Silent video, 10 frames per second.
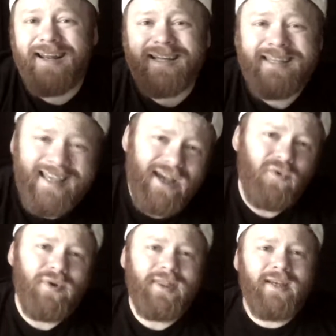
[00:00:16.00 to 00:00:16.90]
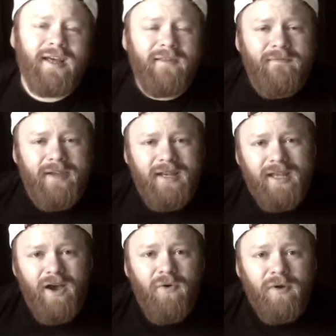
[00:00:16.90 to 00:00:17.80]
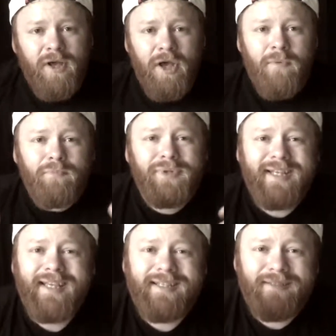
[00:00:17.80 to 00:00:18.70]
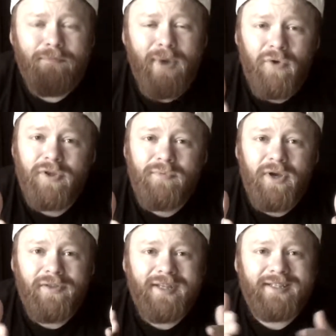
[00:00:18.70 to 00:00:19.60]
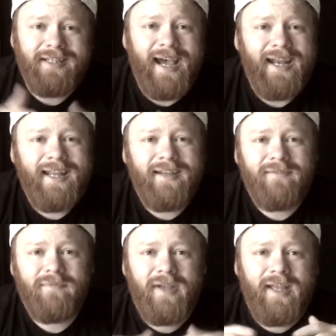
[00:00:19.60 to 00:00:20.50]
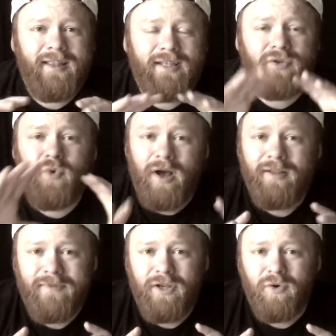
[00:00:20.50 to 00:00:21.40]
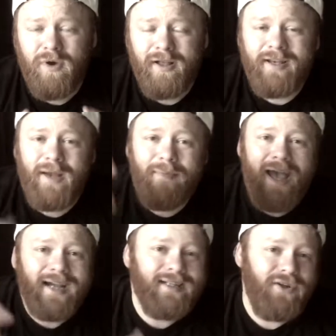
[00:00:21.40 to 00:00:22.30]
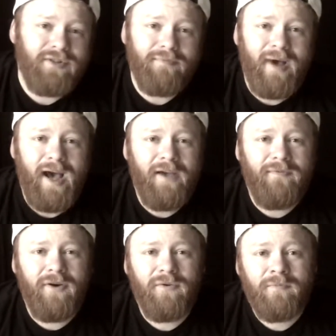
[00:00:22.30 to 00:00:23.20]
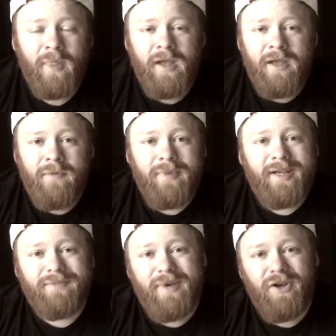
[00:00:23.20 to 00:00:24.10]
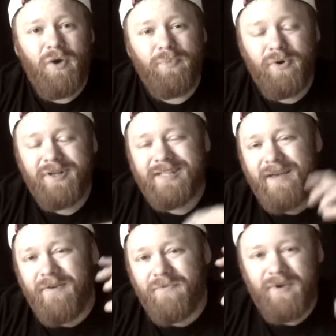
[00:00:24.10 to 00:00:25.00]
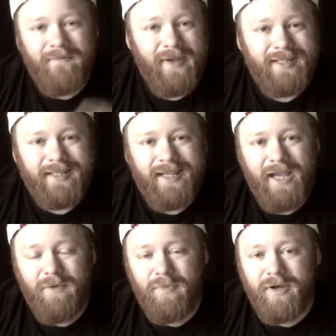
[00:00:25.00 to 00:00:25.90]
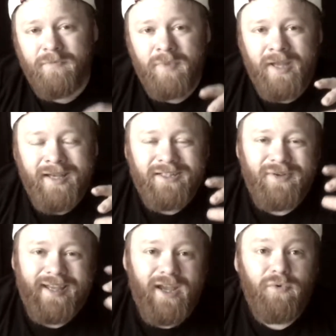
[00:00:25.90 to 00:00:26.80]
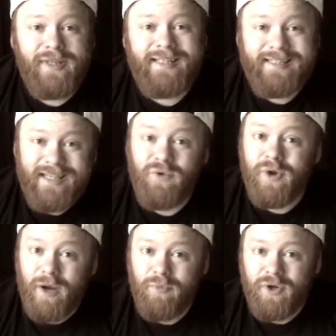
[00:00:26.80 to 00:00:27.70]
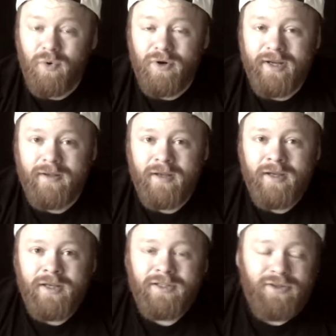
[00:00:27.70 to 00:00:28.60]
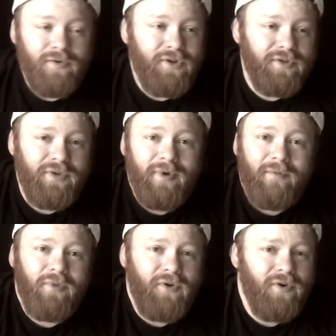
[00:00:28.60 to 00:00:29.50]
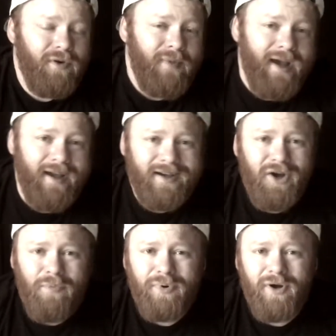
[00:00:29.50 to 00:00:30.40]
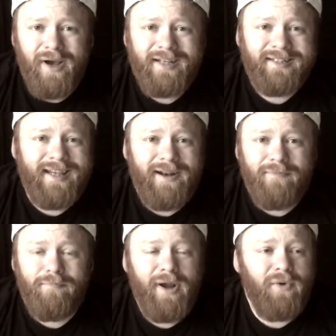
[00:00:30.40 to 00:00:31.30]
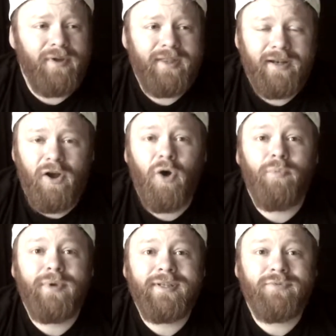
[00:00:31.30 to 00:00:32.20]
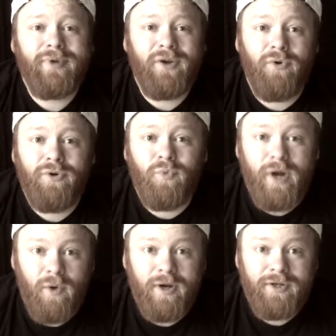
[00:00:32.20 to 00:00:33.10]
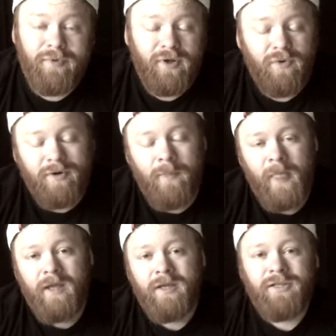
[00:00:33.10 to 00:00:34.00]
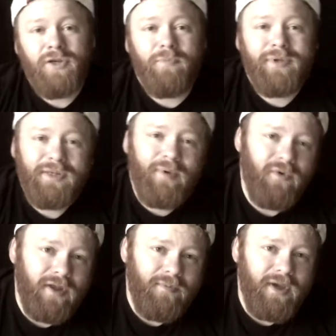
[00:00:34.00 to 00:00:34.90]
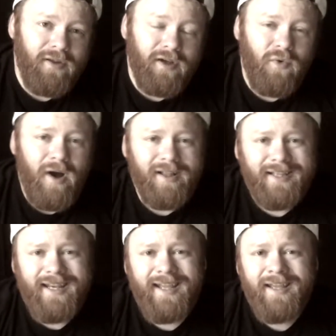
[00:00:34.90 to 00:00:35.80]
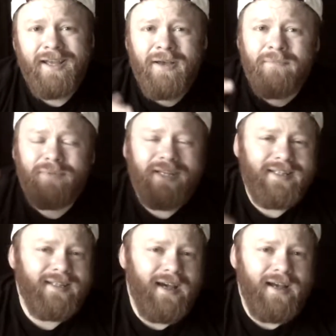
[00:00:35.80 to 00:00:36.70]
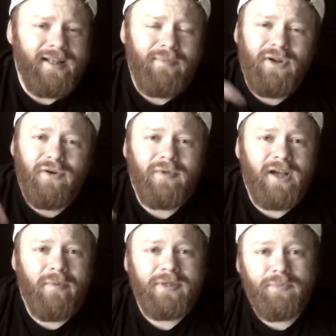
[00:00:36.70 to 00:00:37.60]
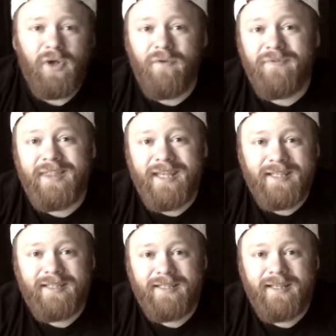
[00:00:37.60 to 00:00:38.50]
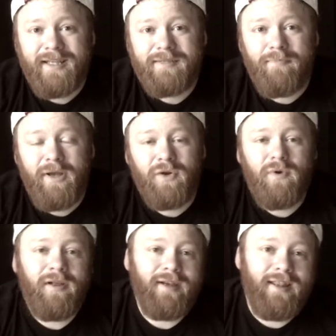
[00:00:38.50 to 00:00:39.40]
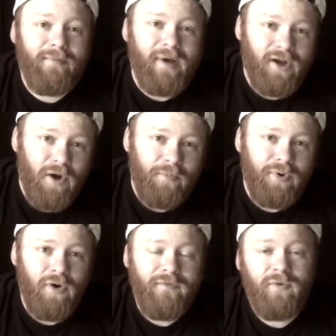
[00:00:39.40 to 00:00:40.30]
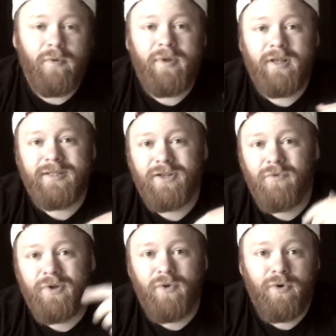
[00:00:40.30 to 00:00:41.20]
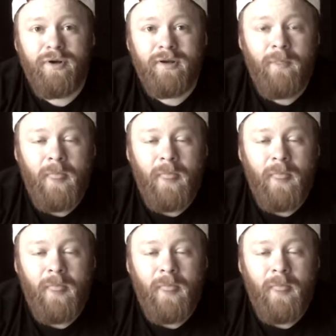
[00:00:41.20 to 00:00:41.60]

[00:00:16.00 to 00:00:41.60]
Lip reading: again with another video. Please bear with me on this lighting and this video quality. I'm actually using my iPhone because my GoPro doesn't have a front-facing camera, so I can't really see what I'm recording. So usually when I'm recording on my GoPro, I just gotta bear with it and hope it's recording what I want it to record. So please bear with me on the quality. Please let me know in the comments below if this is better quality than my GoPro, if you want me to start recording